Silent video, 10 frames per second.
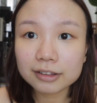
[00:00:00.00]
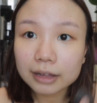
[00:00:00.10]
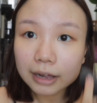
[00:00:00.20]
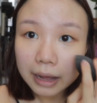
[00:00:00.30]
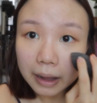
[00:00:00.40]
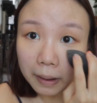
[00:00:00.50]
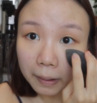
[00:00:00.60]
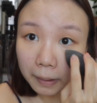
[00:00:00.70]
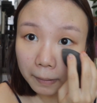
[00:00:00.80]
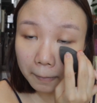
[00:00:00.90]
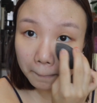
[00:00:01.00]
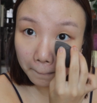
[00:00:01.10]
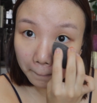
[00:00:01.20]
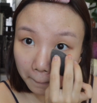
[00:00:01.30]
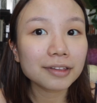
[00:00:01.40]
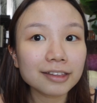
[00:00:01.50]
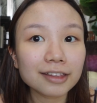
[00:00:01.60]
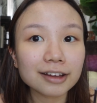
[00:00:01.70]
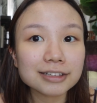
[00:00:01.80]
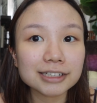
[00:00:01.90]
Ta-da!
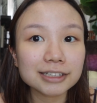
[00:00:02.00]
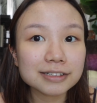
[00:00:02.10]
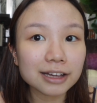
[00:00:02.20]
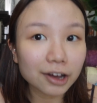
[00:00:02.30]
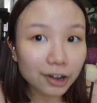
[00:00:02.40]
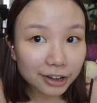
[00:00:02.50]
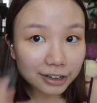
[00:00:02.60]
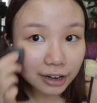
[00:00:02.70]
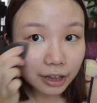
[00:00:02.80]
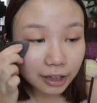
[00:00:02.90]
Dark circles are gone.